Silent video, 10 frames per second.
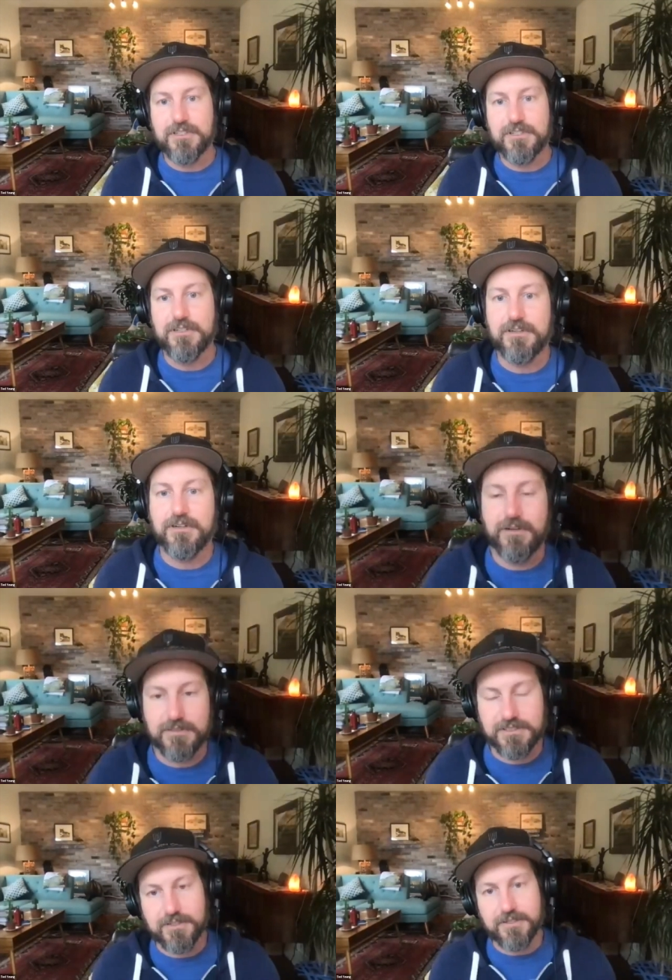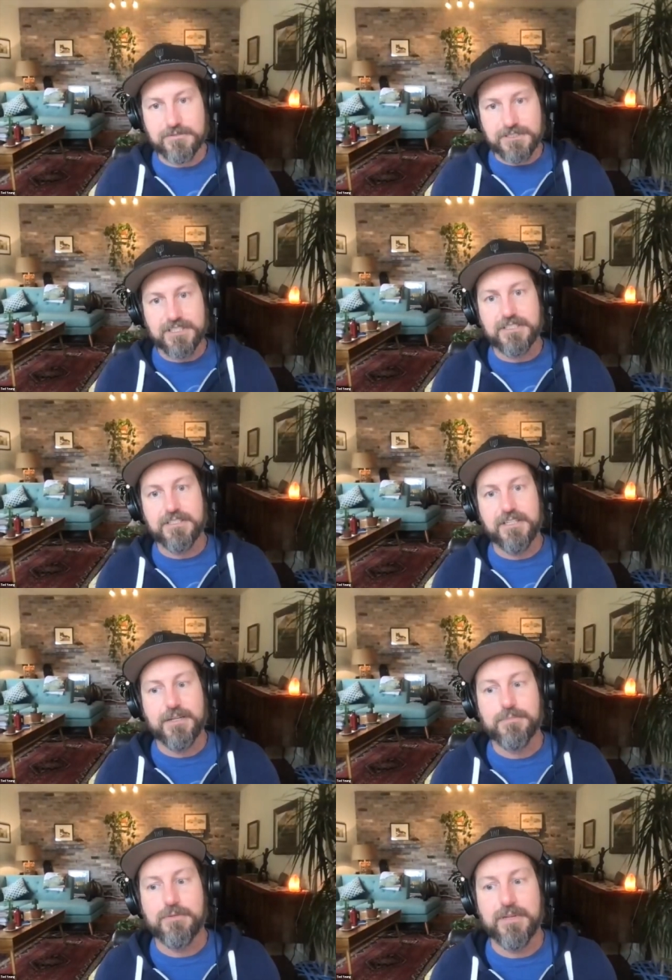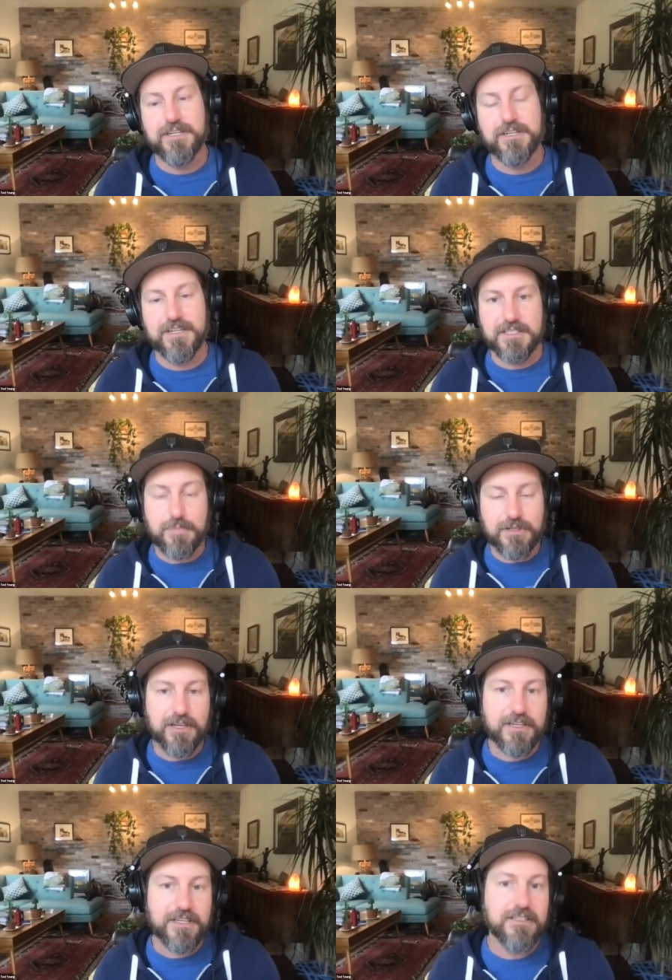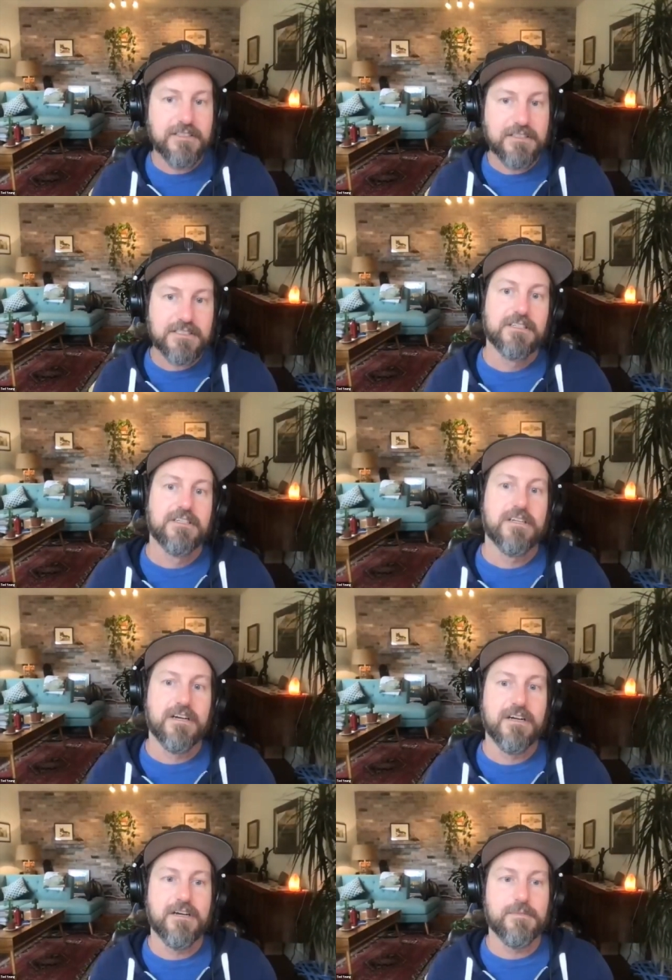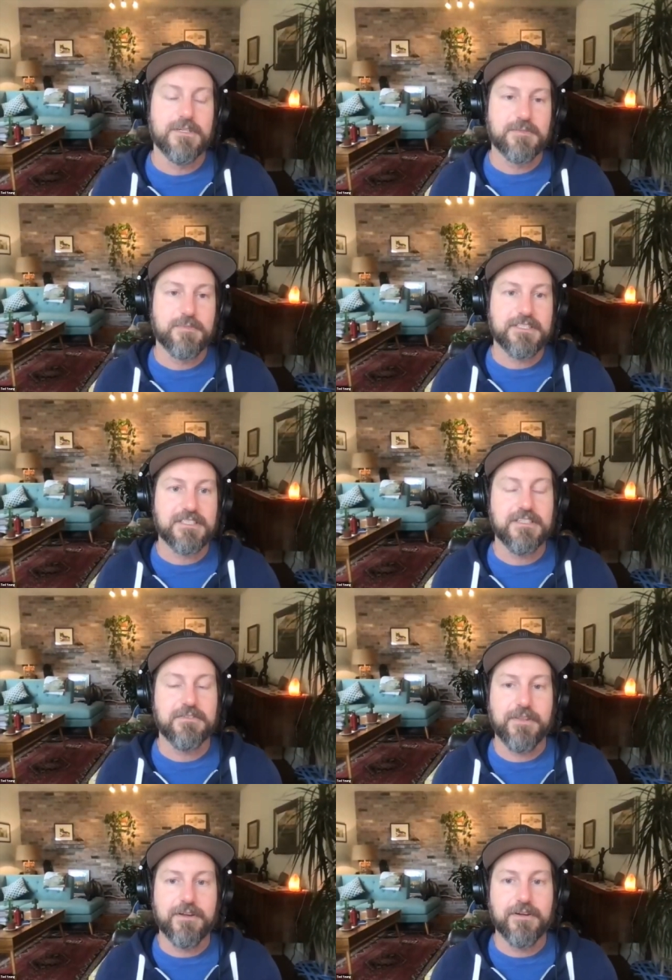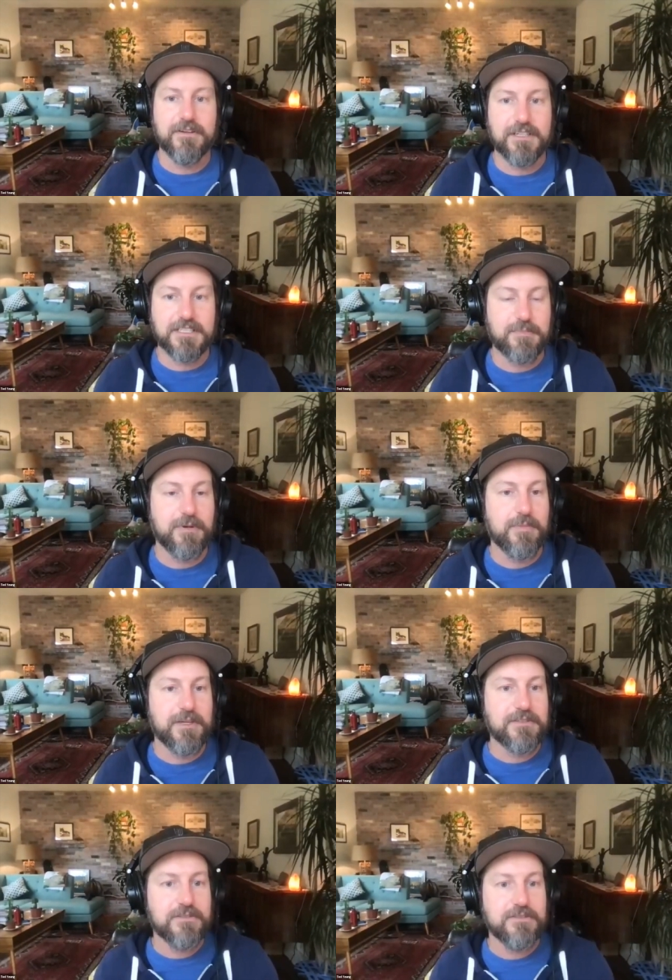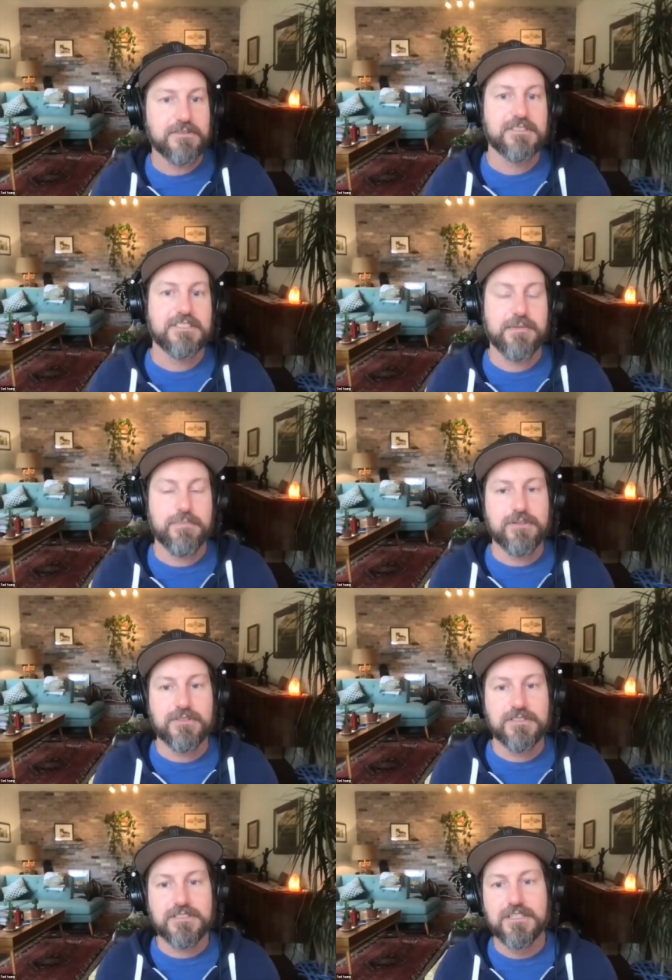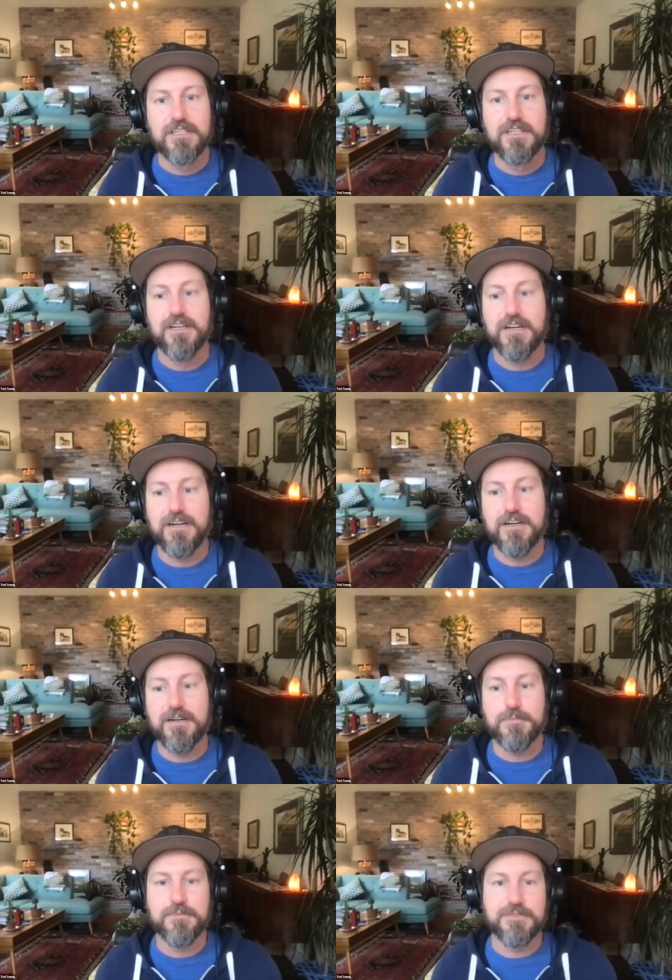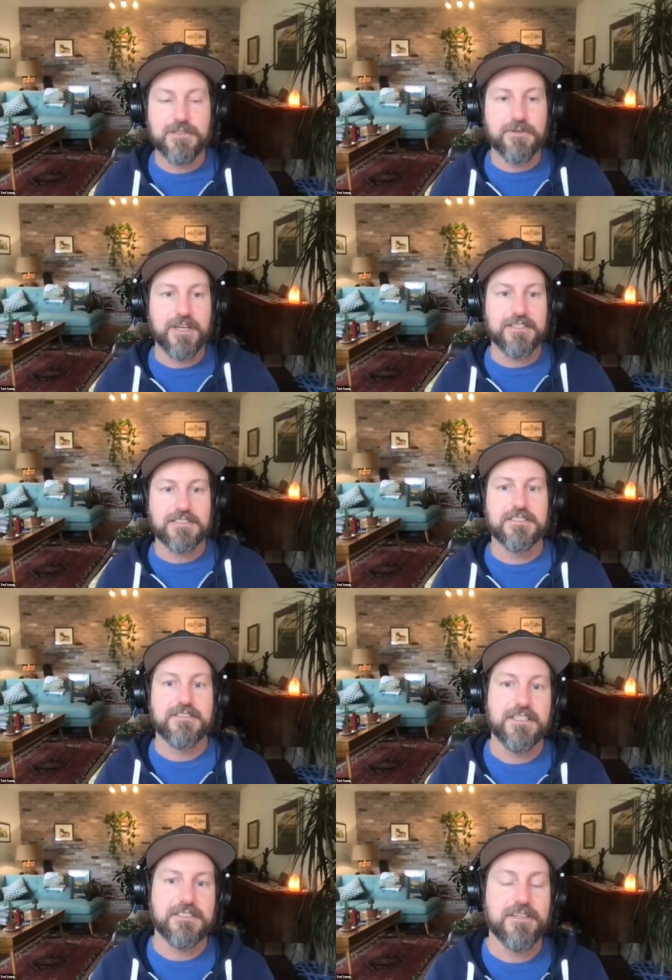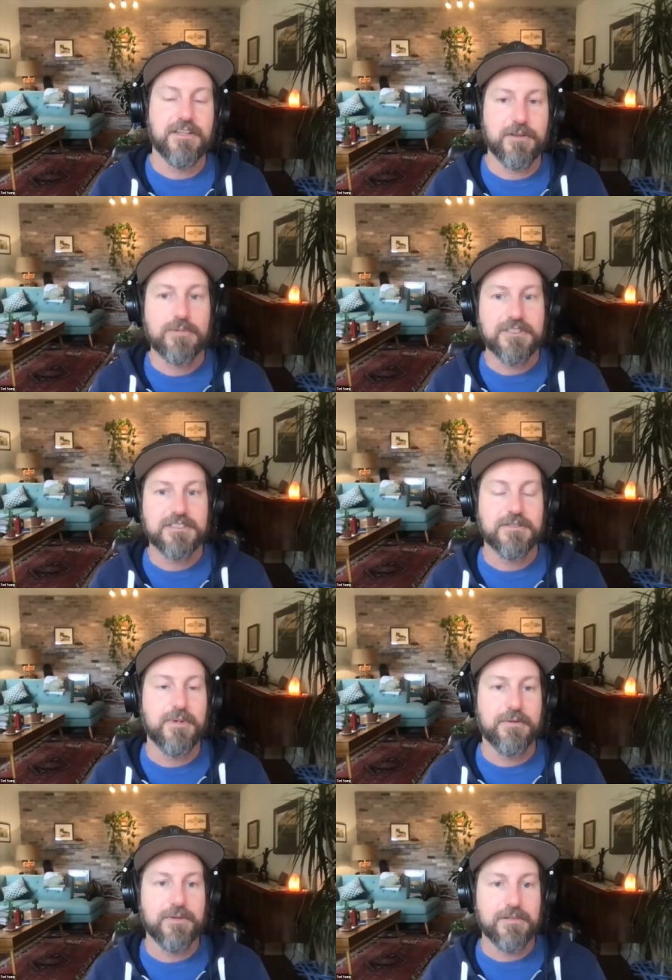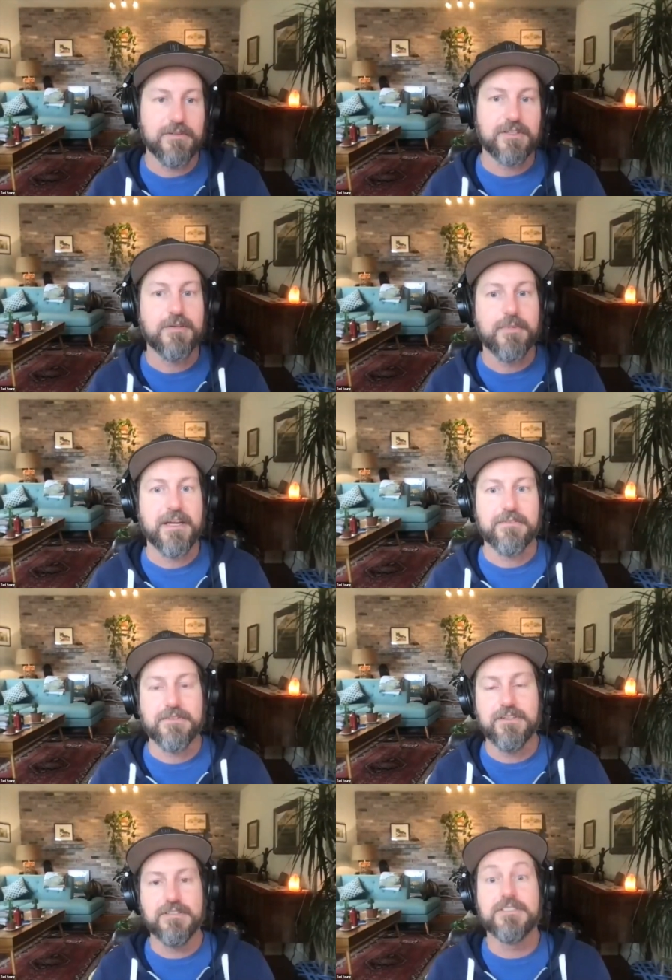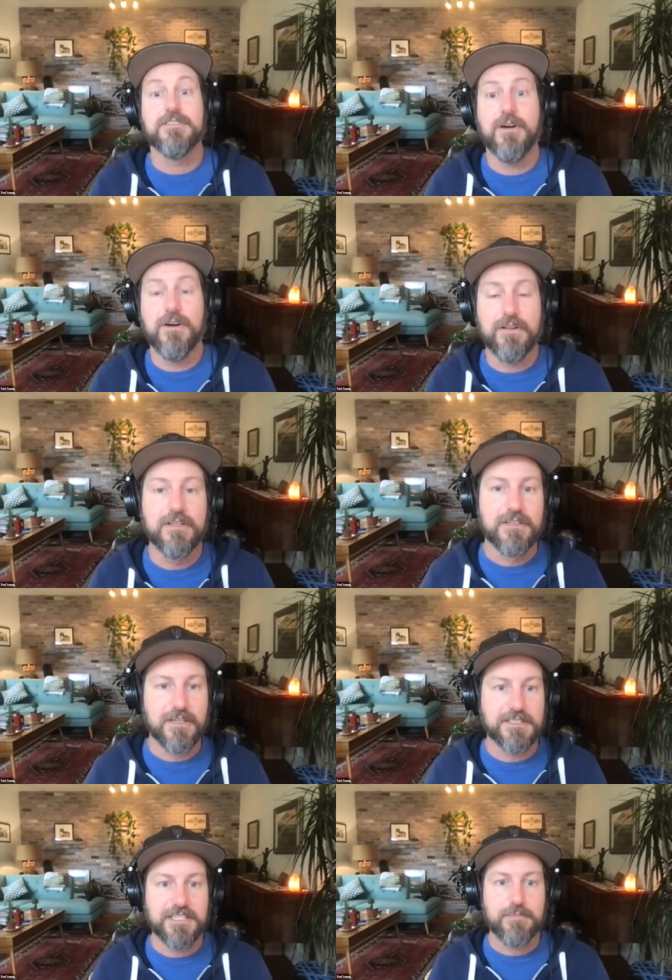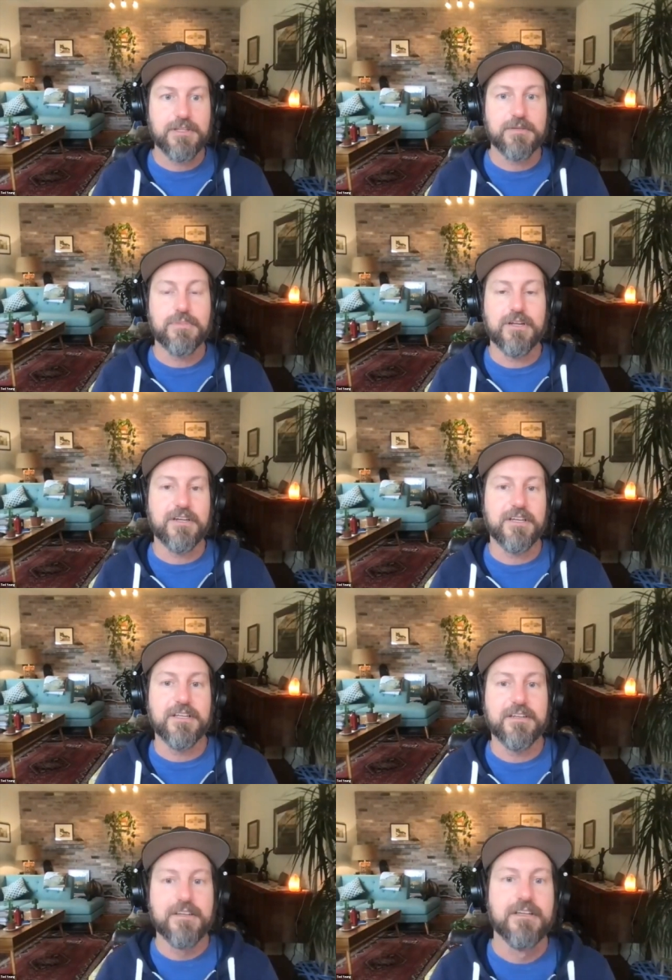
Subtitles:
are also, I would say, implemented as plugins, especially if they're experimental samplers. So that's another place you might want to look. You may have to install a sampling plugin,